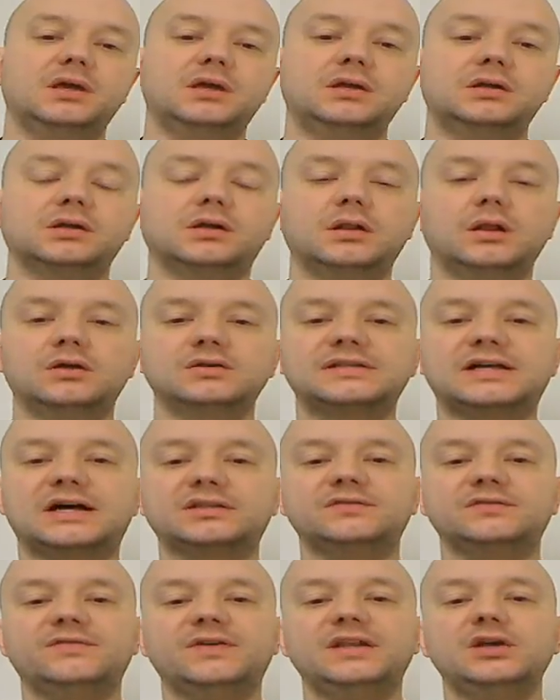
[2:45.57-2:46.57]
To close out
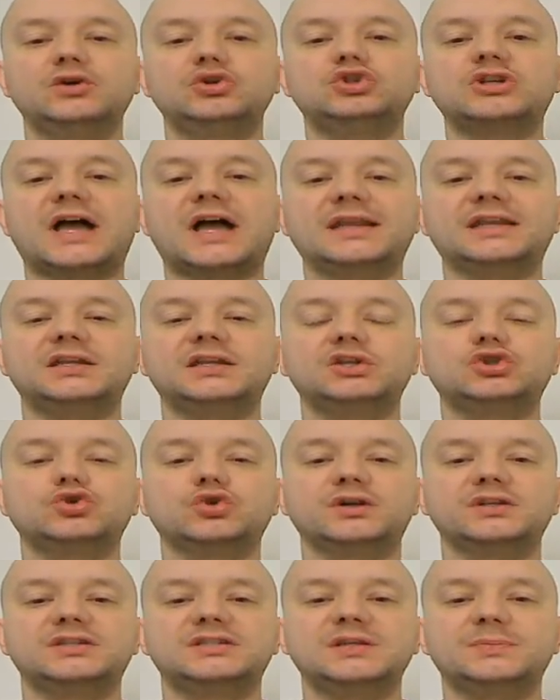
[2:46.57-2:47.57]
the video, Johnny
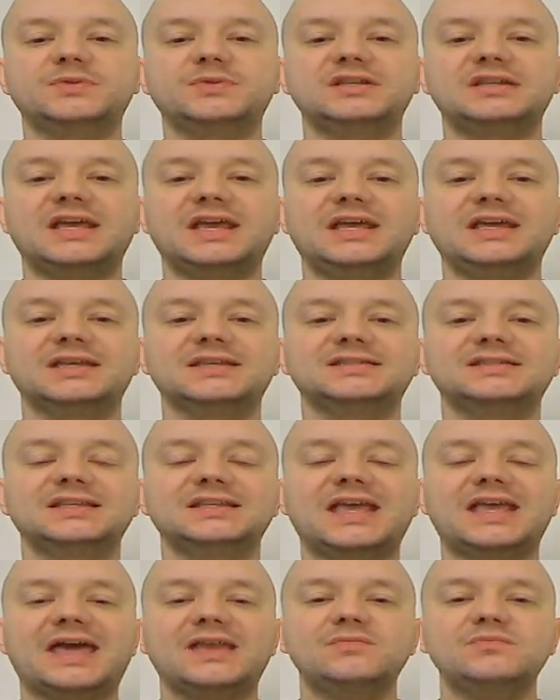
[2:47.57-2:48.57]
Detroit's tip of the day is
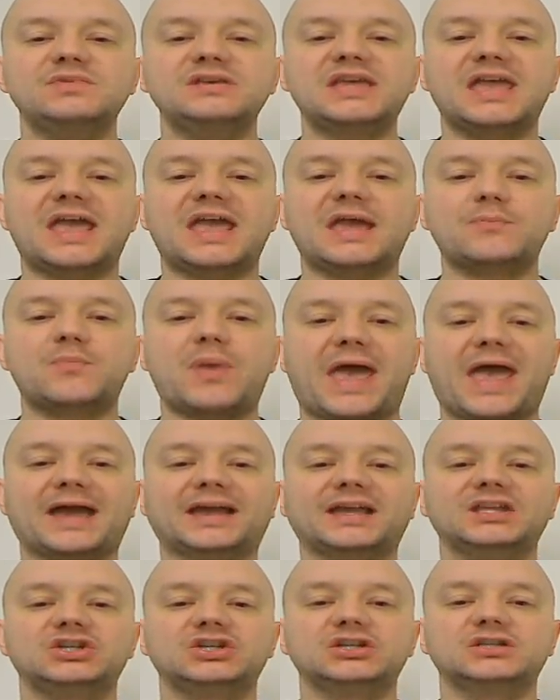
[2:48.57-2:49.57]
the NBA
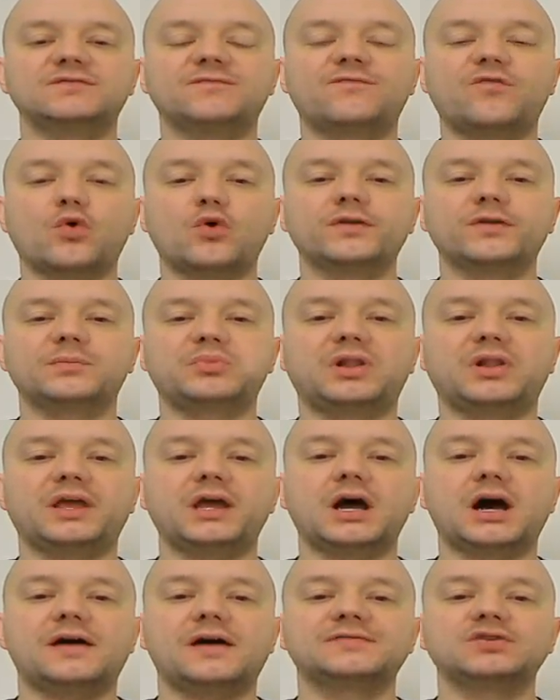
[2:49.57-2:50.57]
packages for the
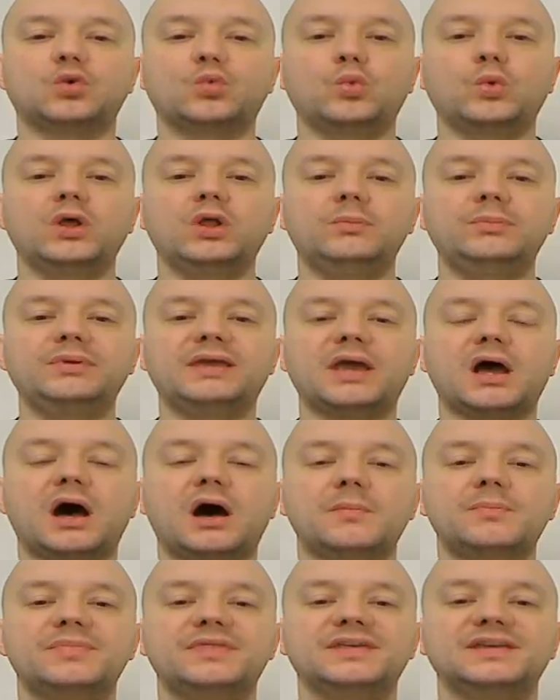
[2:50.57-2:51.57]
playoffs will be
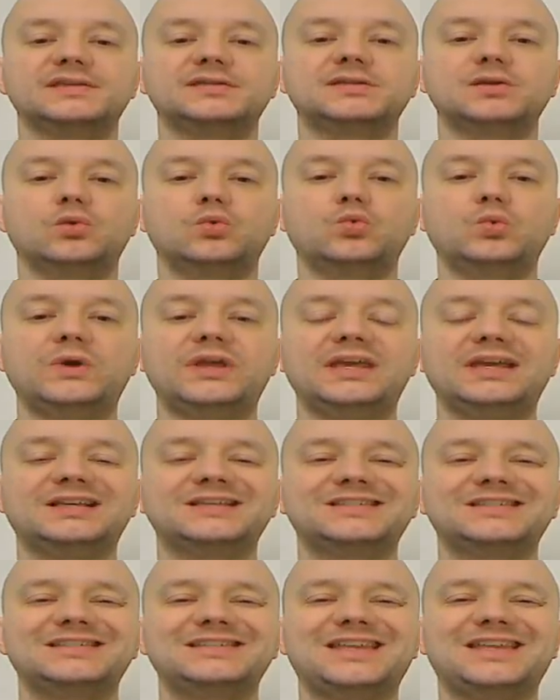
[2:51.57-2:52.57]
up this week.
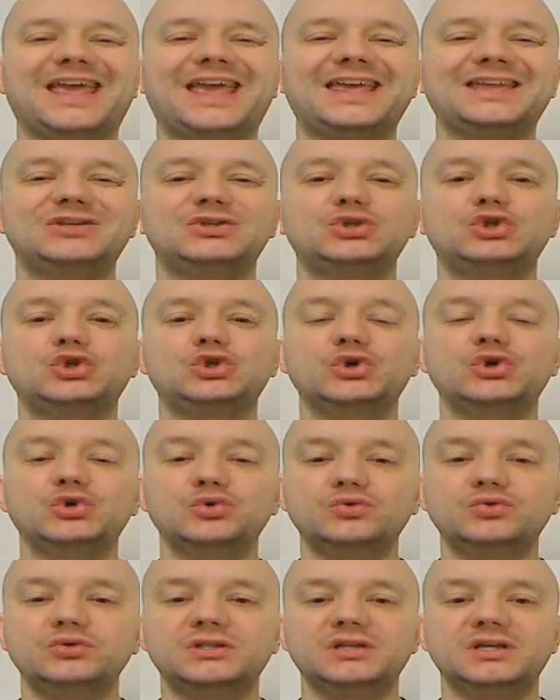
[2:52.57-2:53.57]
Stay
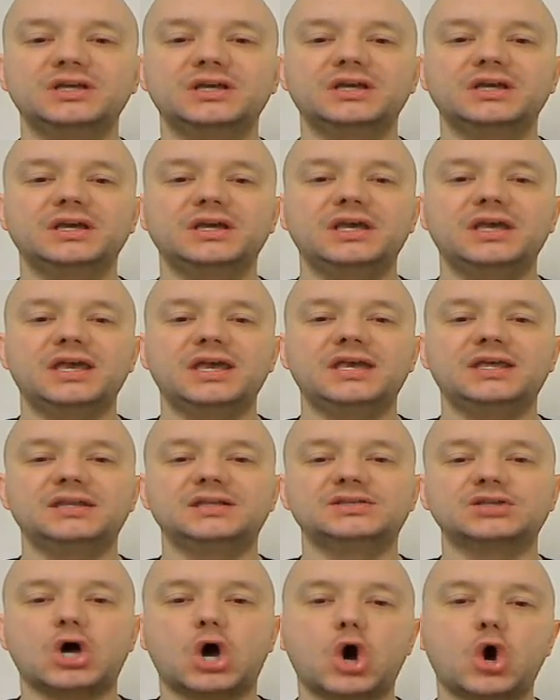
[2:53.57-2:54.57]
tuned. And
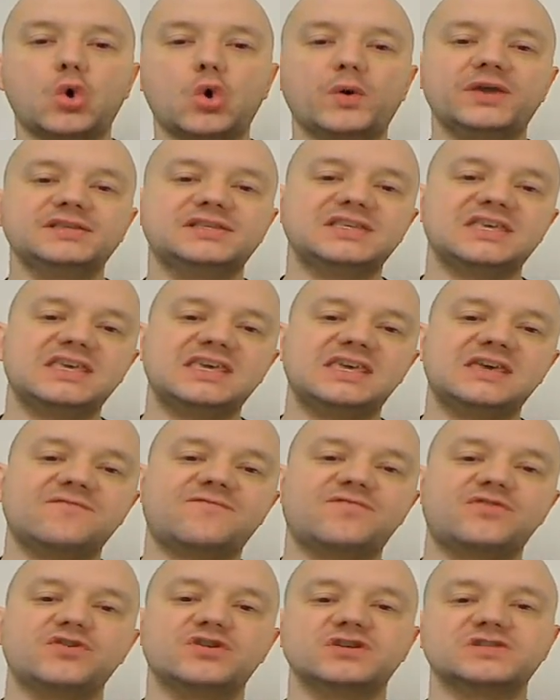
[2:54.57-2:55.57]
as always,
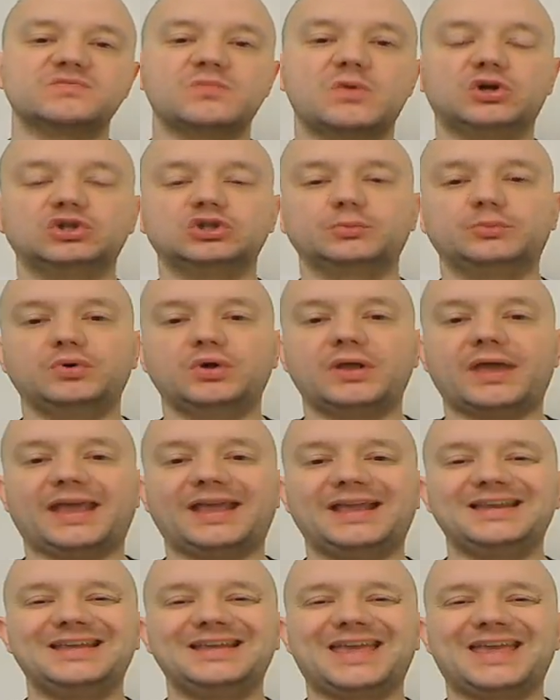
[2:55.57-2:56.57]
if there's multiple
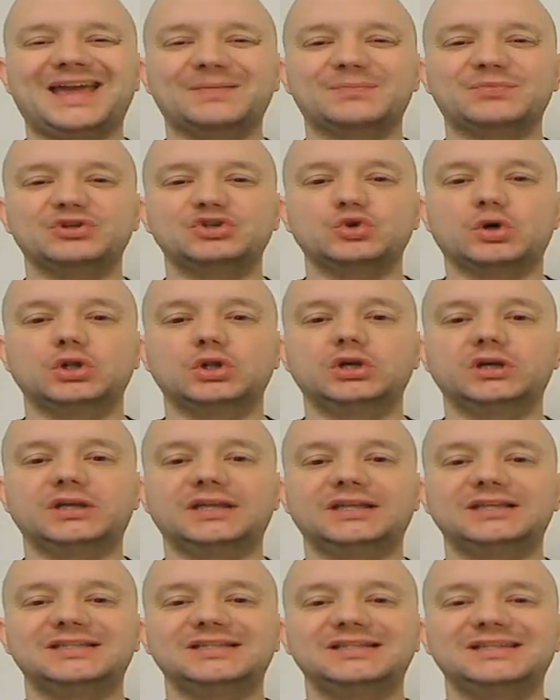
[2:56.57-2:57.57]
handicappers you are
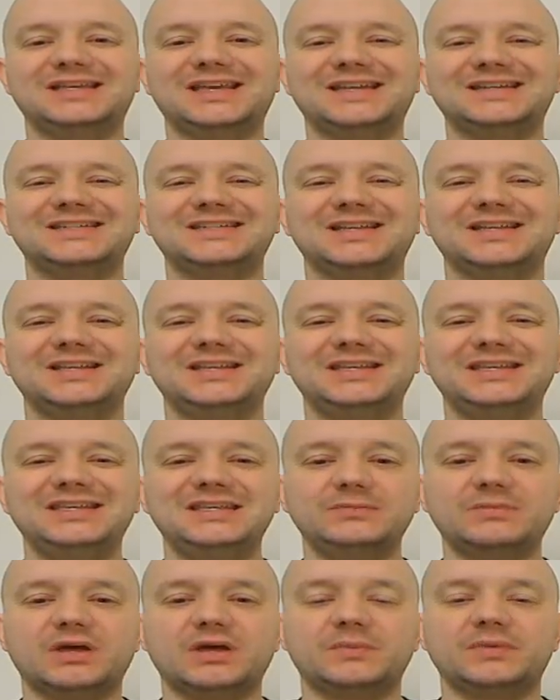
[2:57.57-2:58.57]
looking to get,
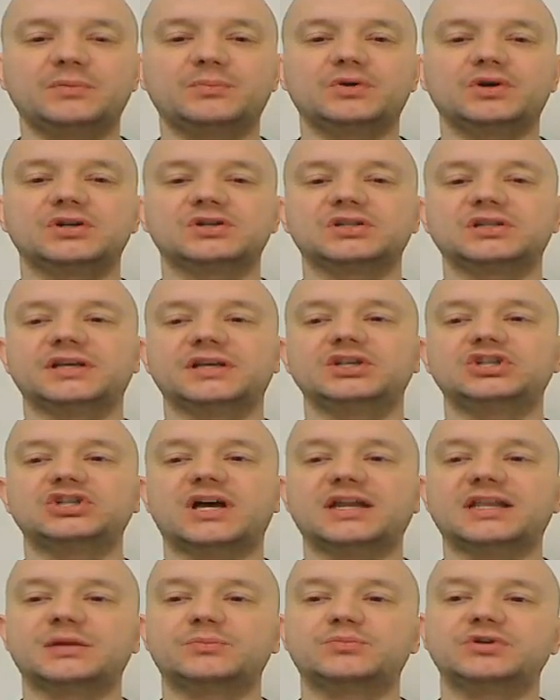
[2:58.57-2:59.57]
email me personally at
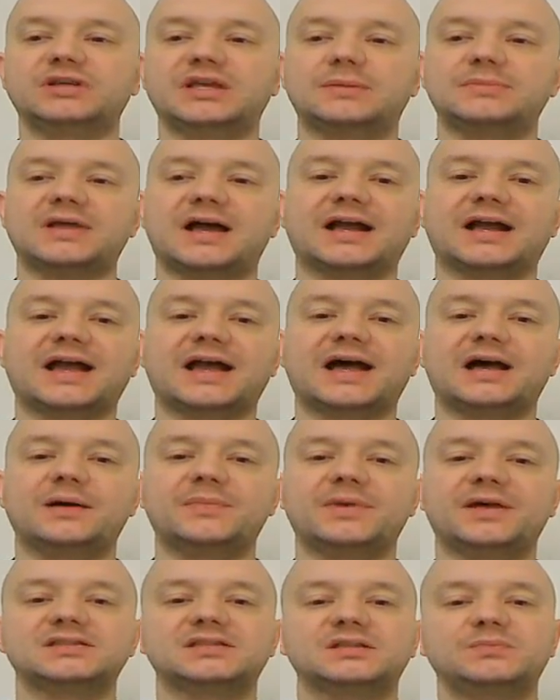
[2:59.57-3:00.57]
johnny@pregame.com
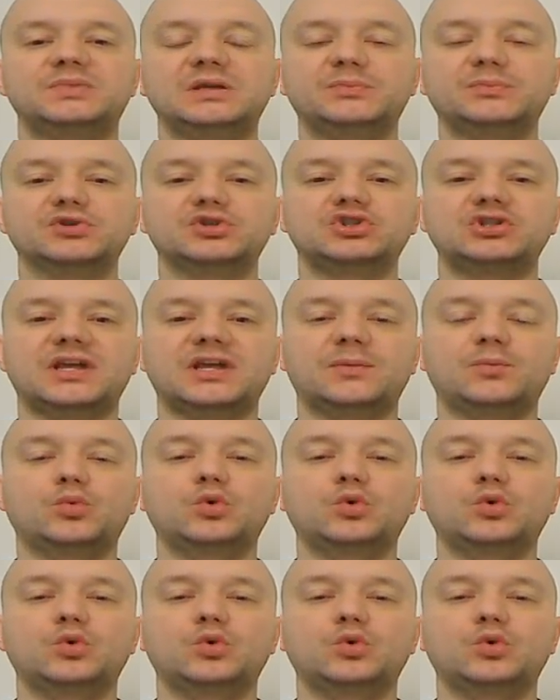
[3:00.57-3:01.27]
as the People's Champ